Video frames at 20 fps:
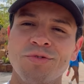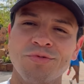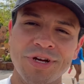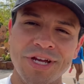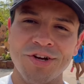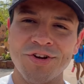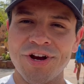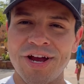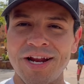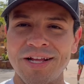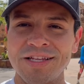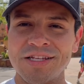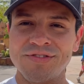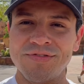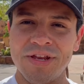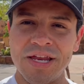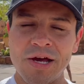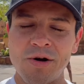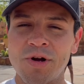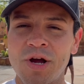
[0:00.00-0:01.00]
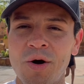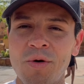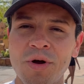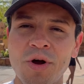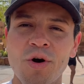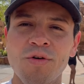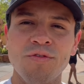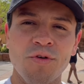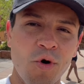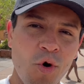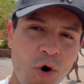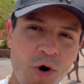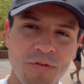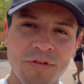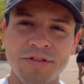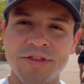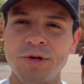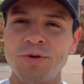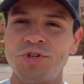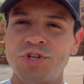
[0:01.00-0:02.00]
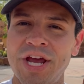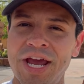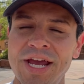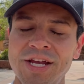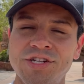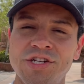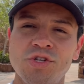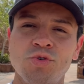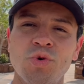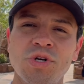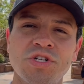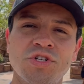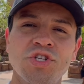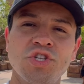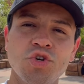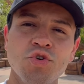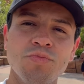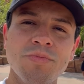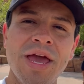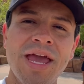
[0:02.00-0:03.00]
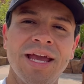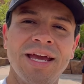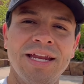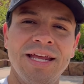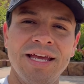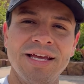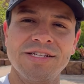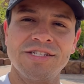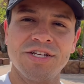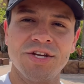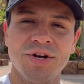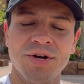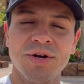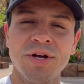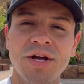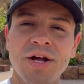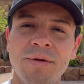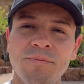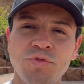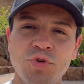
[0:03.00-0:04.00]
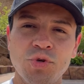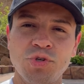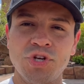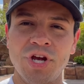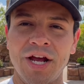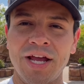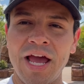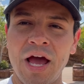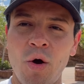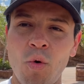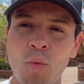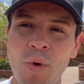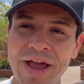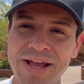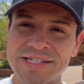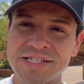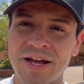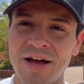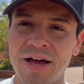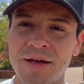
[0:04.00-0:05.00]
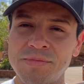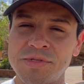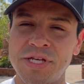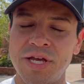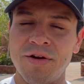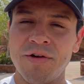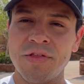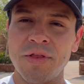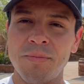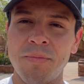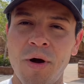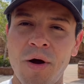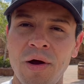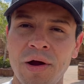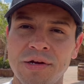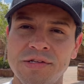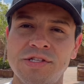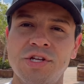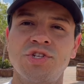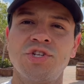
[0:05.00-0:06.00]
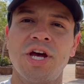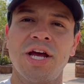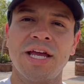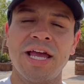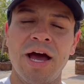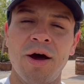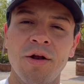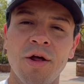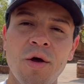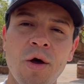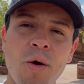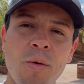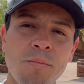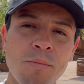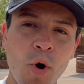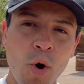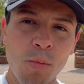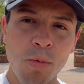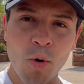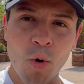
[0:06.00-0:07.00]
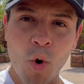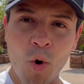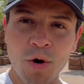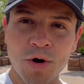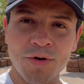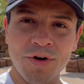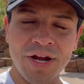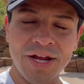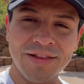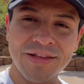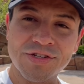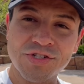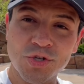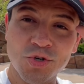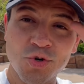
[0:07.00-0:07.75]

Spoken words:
recreating this video, going over all the new changes which do make it easier to check out wait times here in the parks, to check out mobile ordering. There's a